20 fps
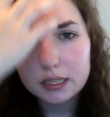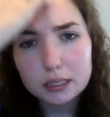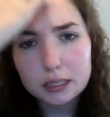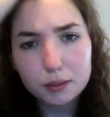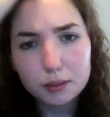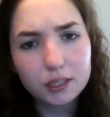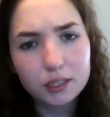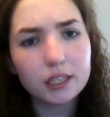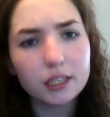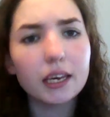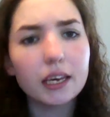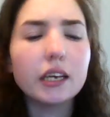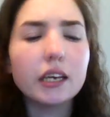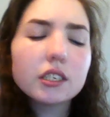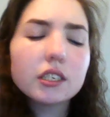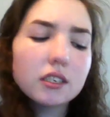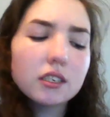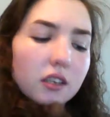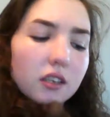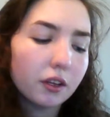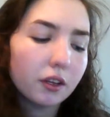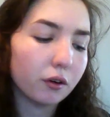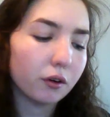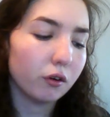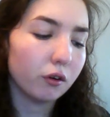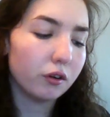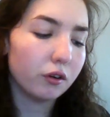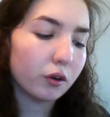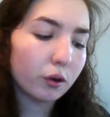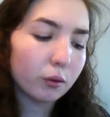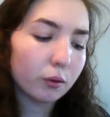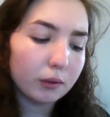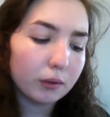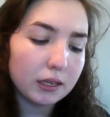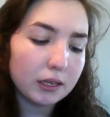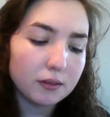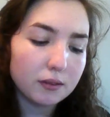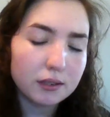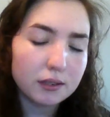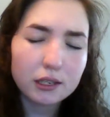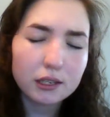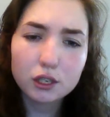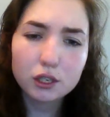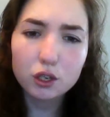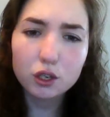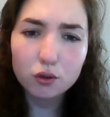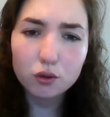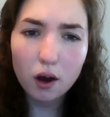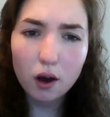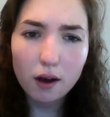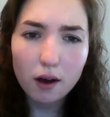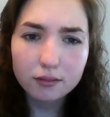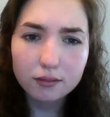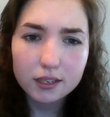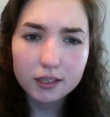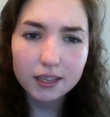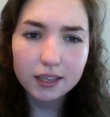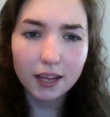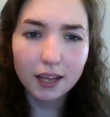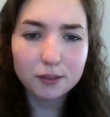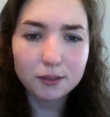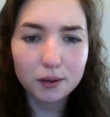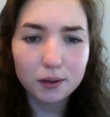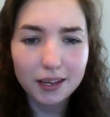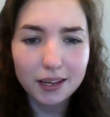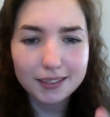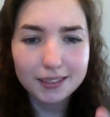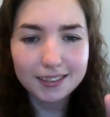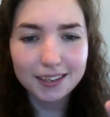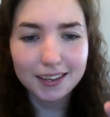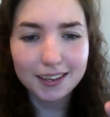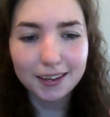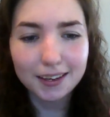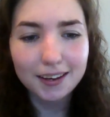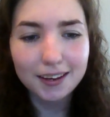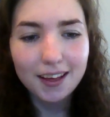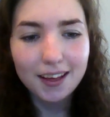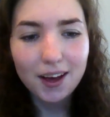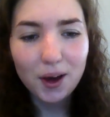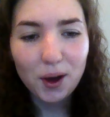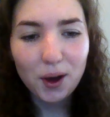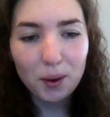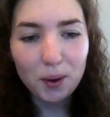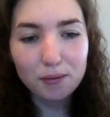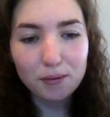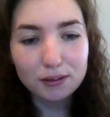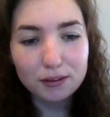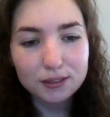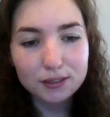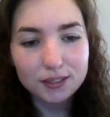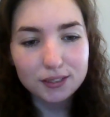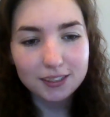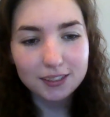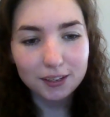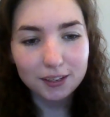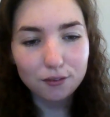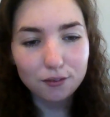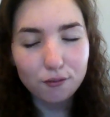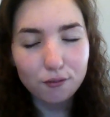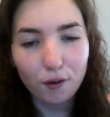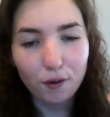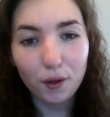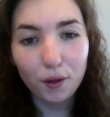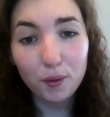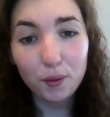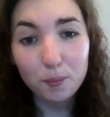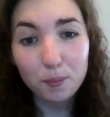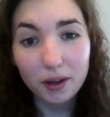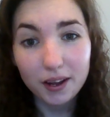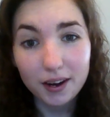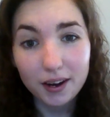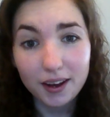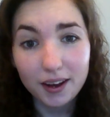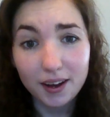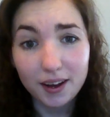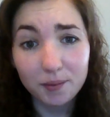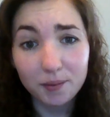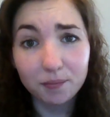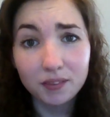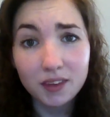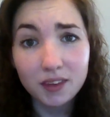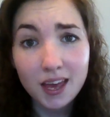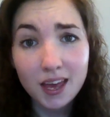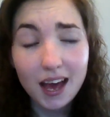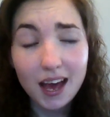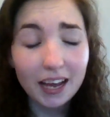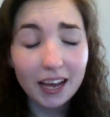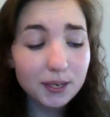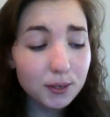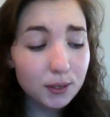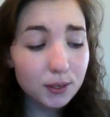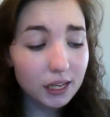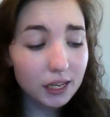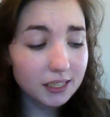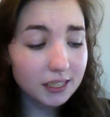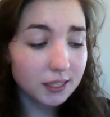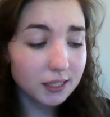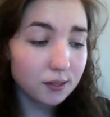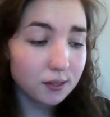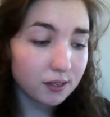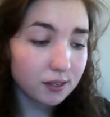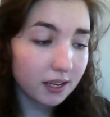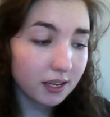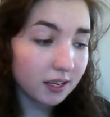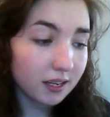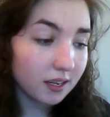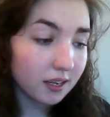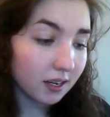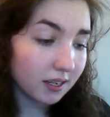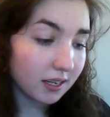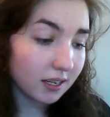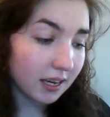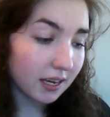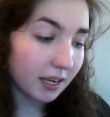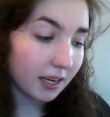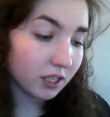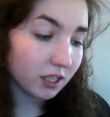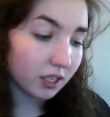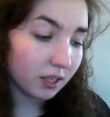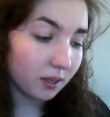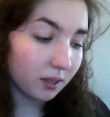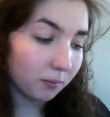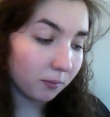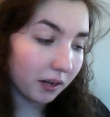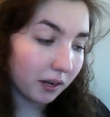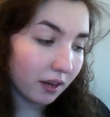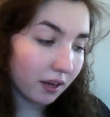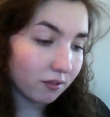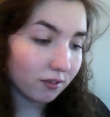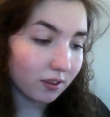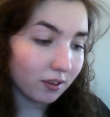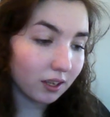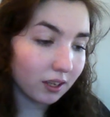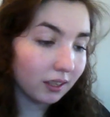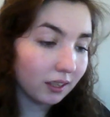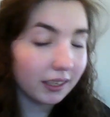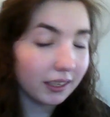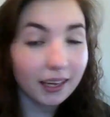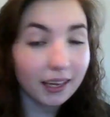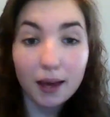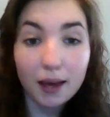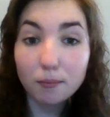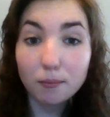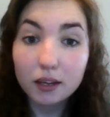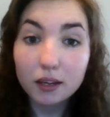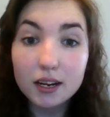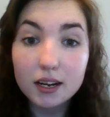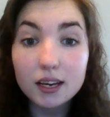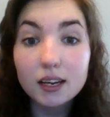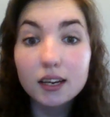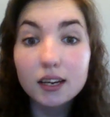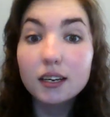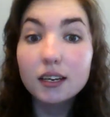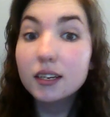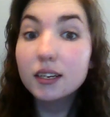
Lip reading: to special occasions. I don't normally use it too often, that's why it's like almost still full, but I do like to use it on occasion when I feel like I'm gonna